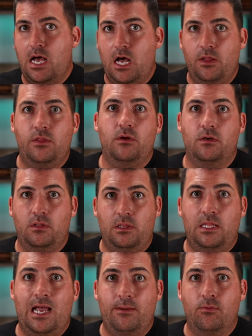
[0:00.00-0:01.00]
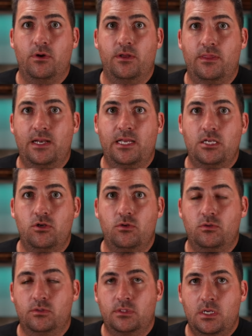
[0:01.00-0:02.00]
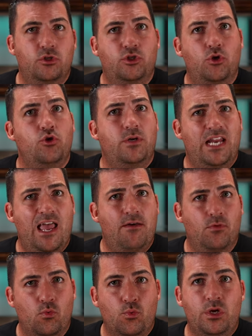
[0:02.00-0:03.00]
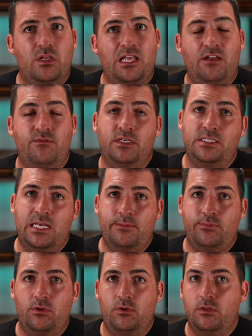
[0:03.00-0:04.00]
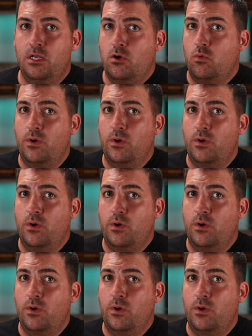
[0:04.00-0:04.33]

other library that I use so you can have a real life example